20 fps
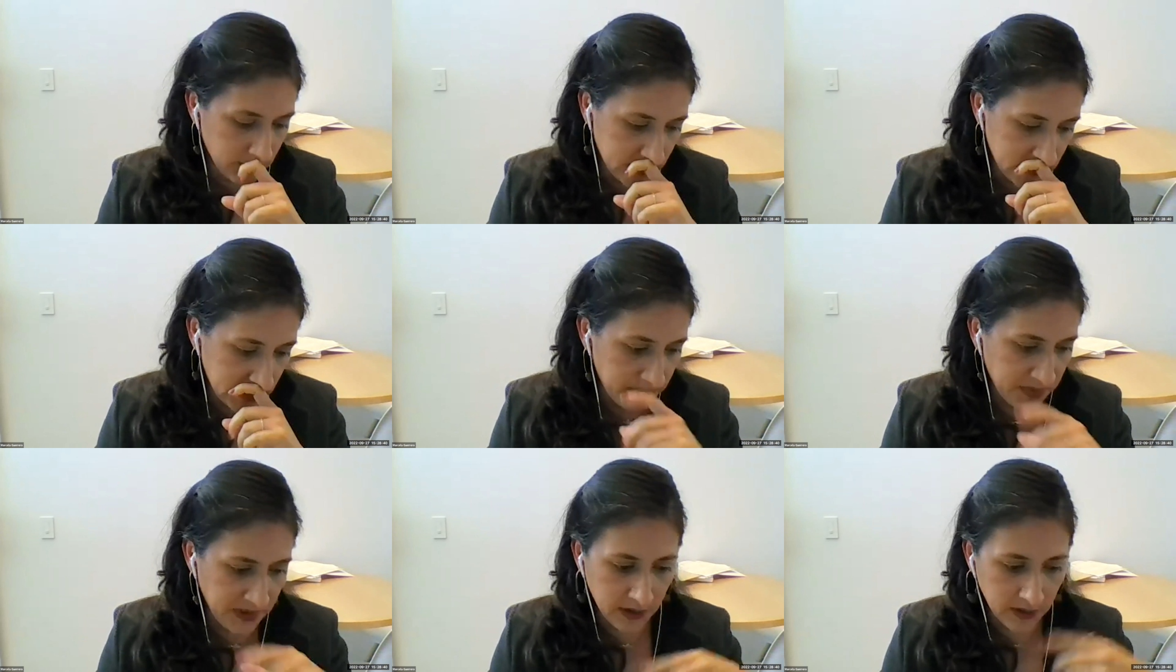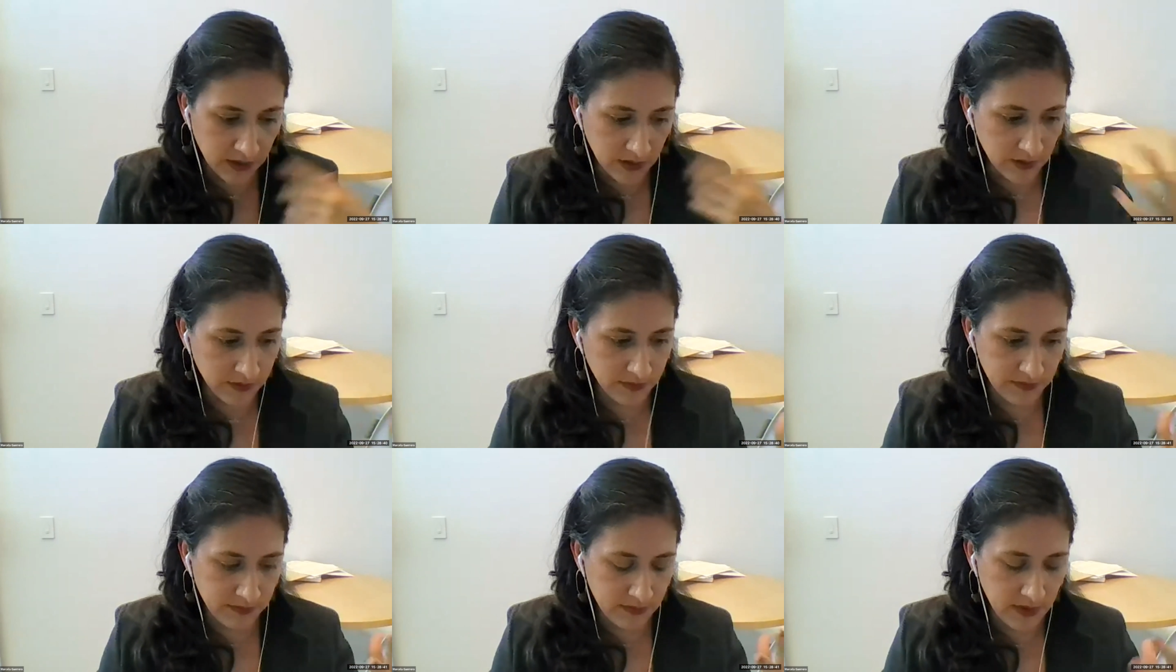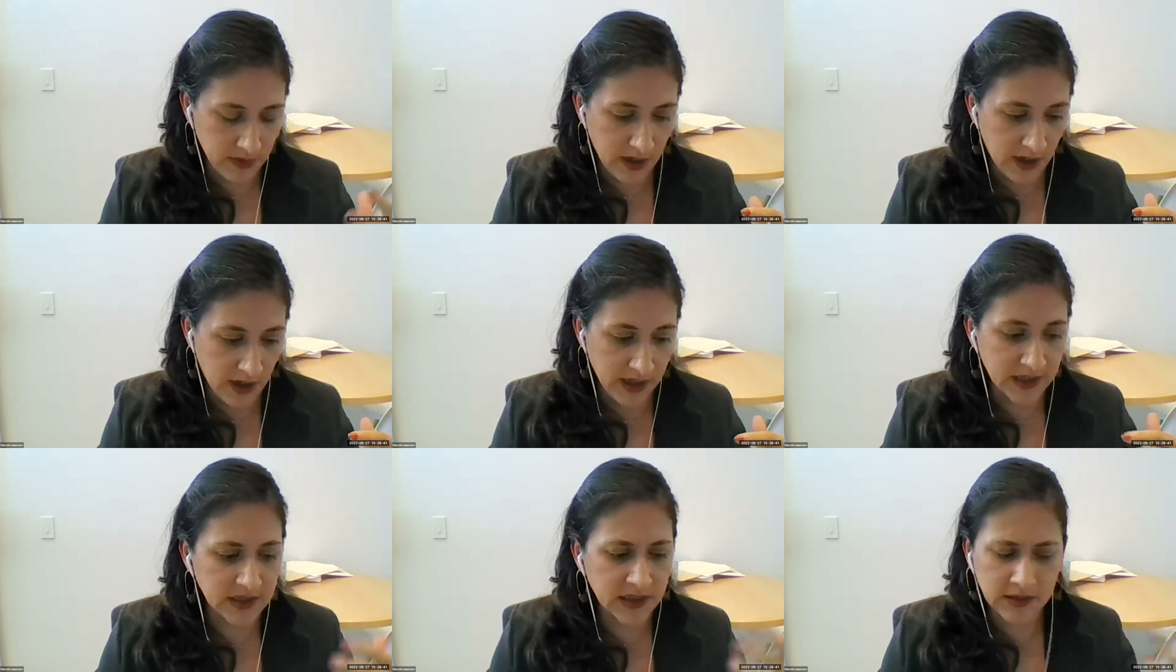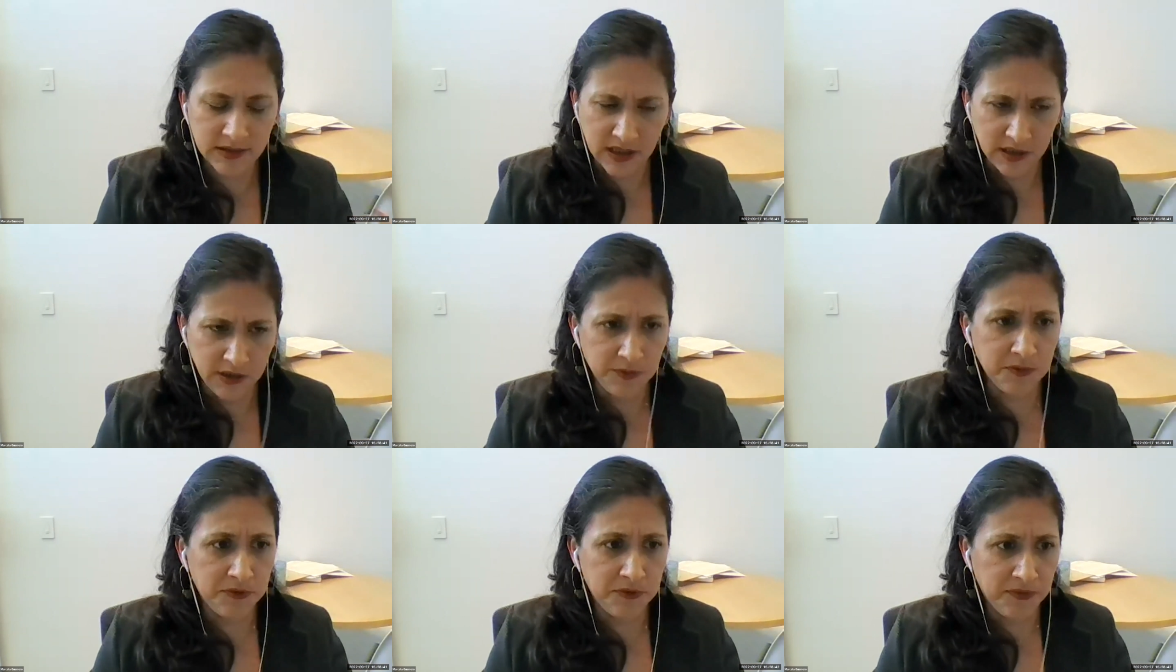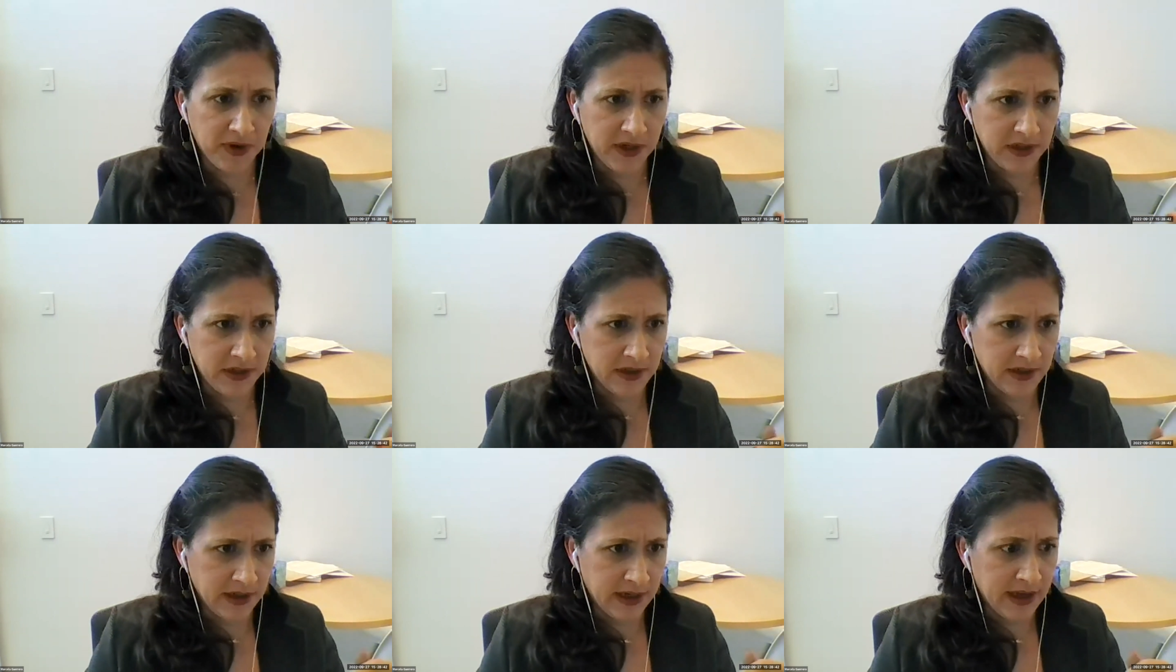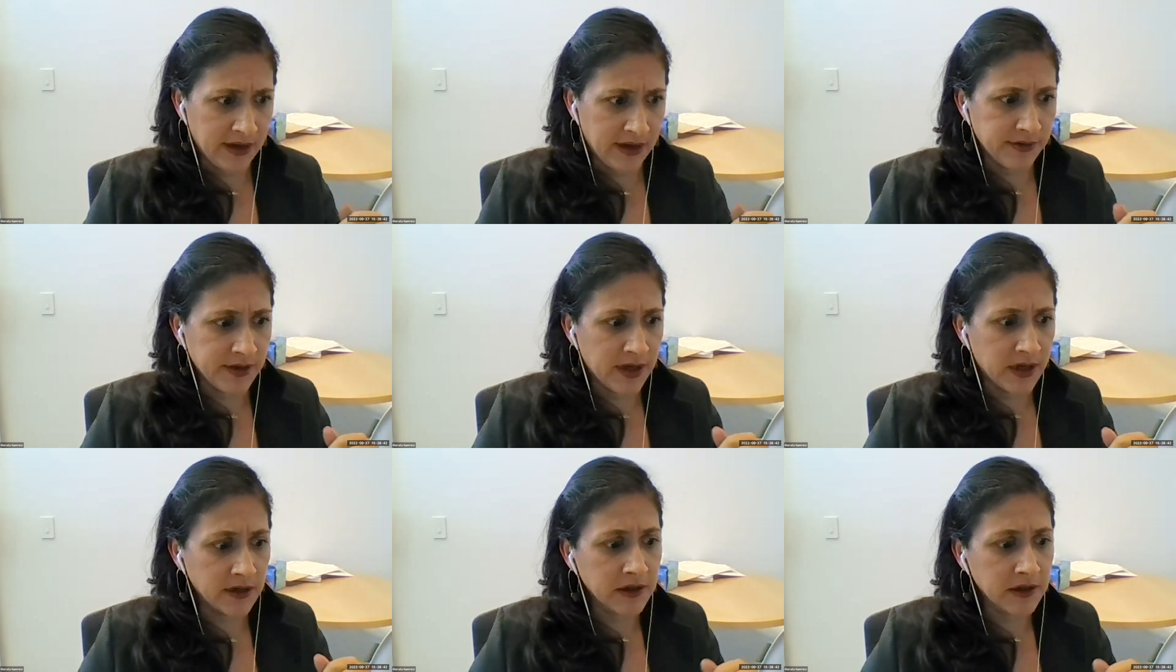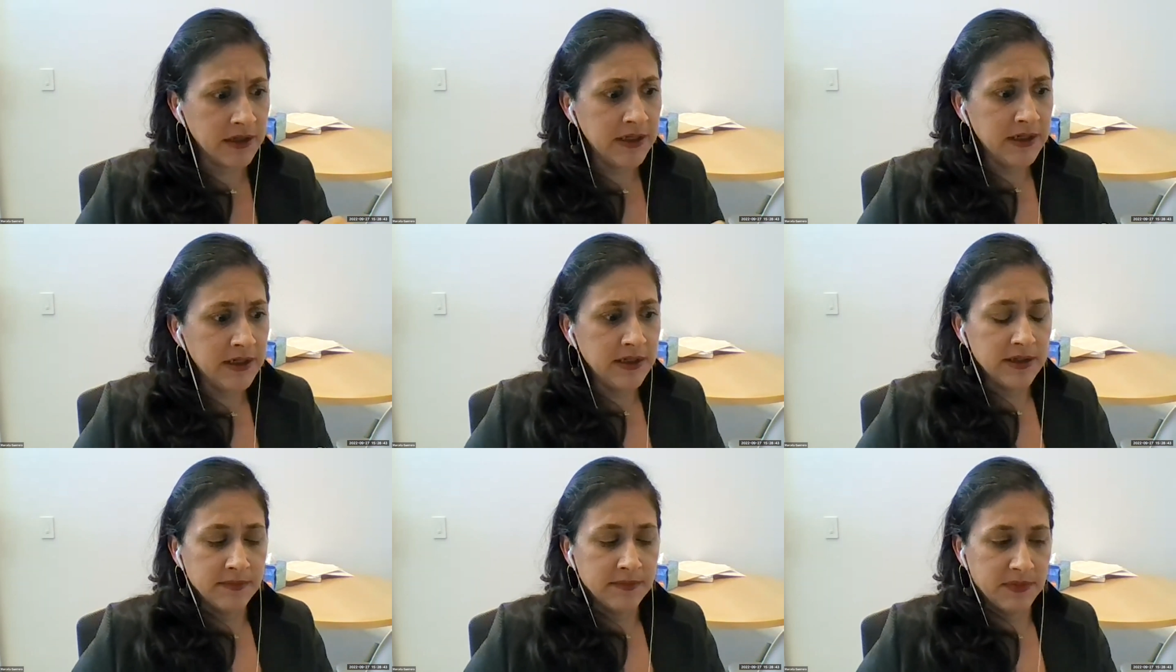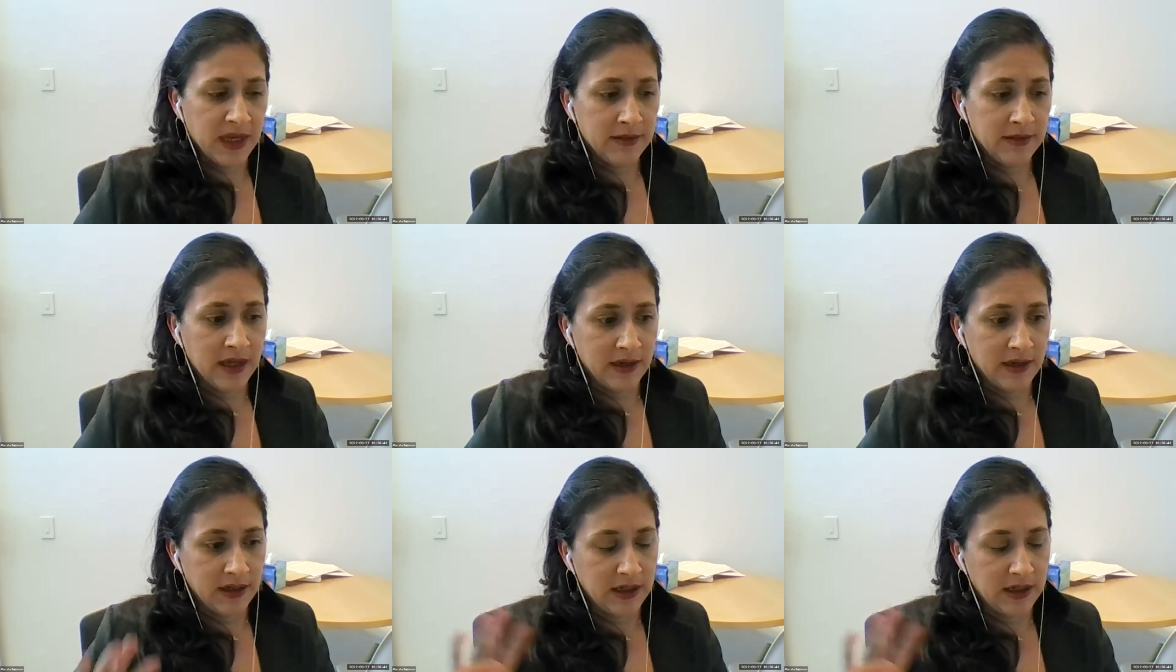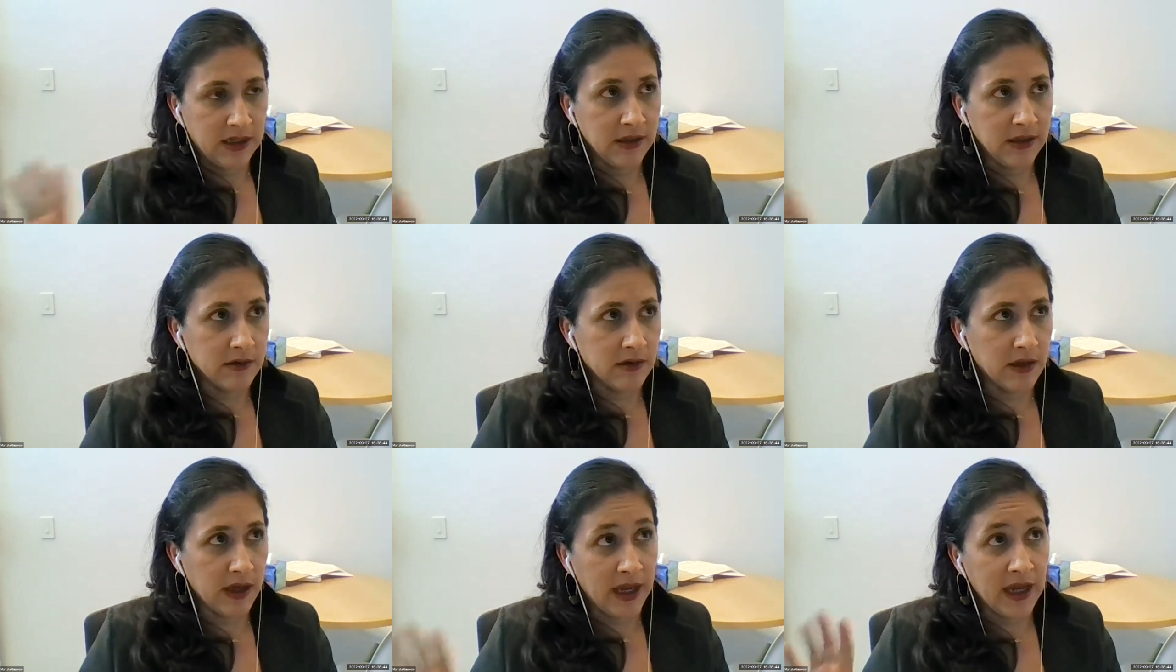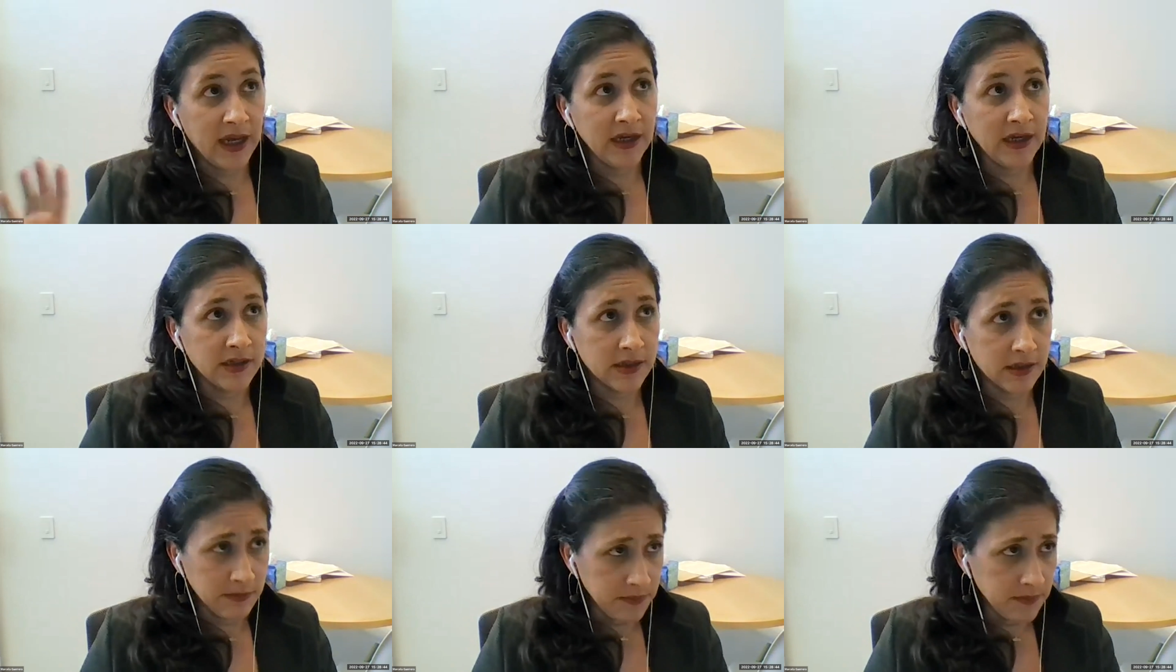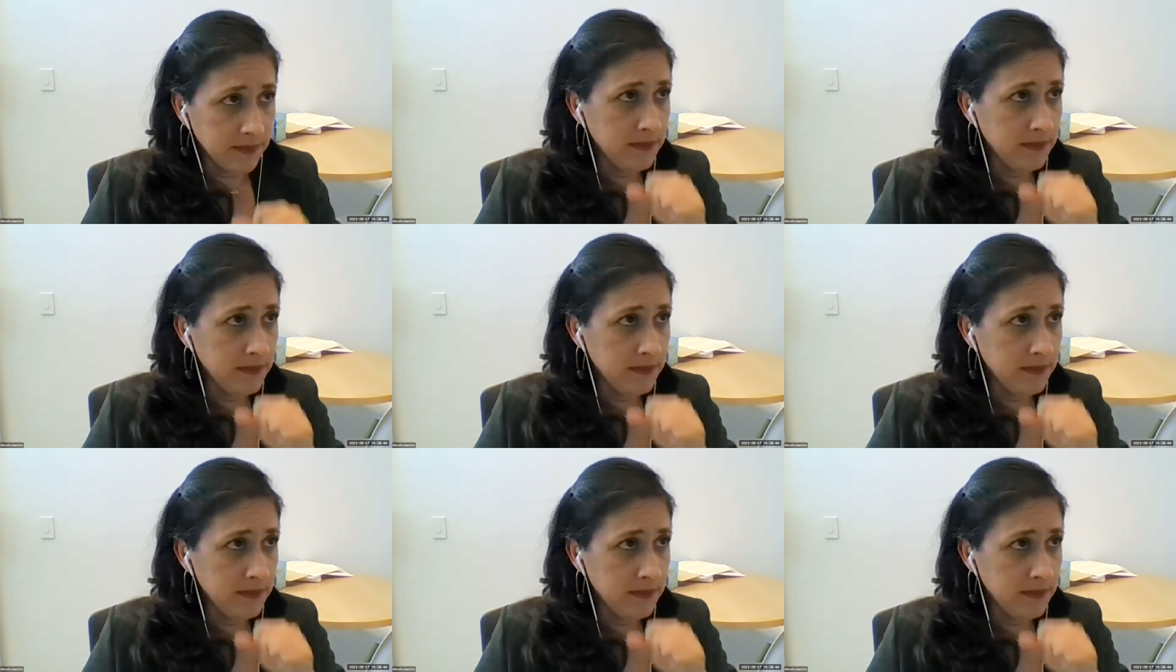typical essays that you would find in a catalog, and then 8